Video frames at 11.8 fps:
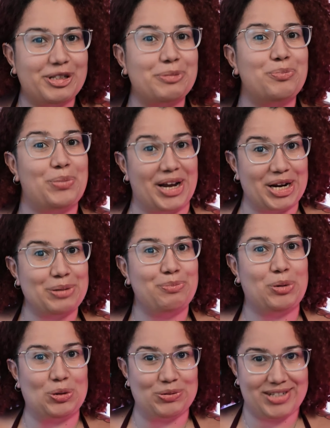the bare
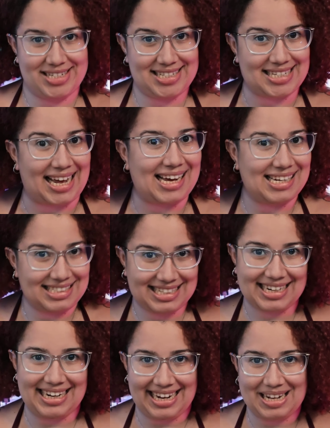bone design that
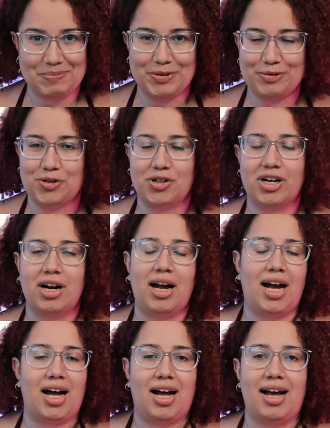I had before,
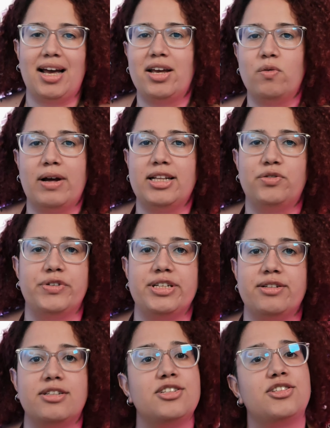I went
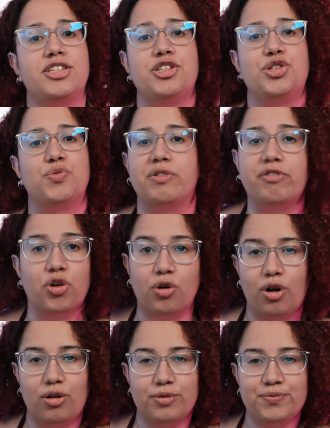with Stitch with
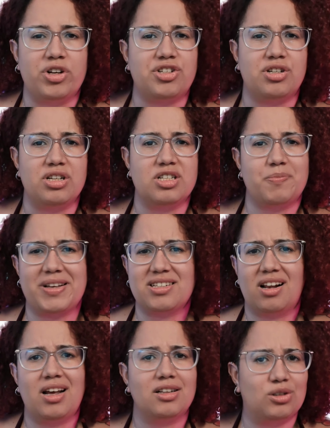Google, which is
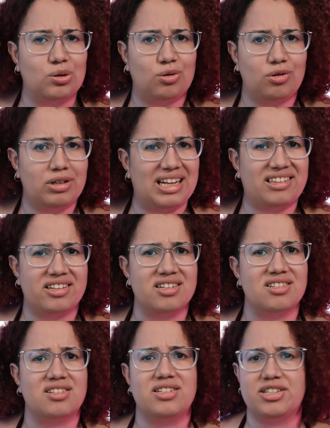basically a tool that
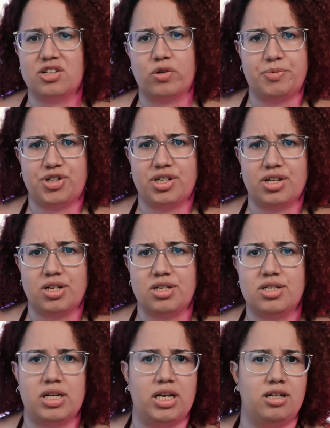turns descriptions
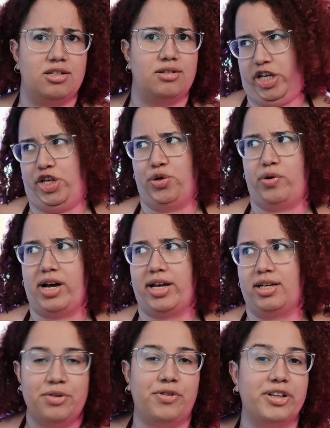in UI.
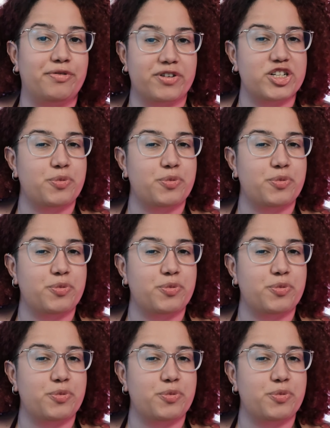For the first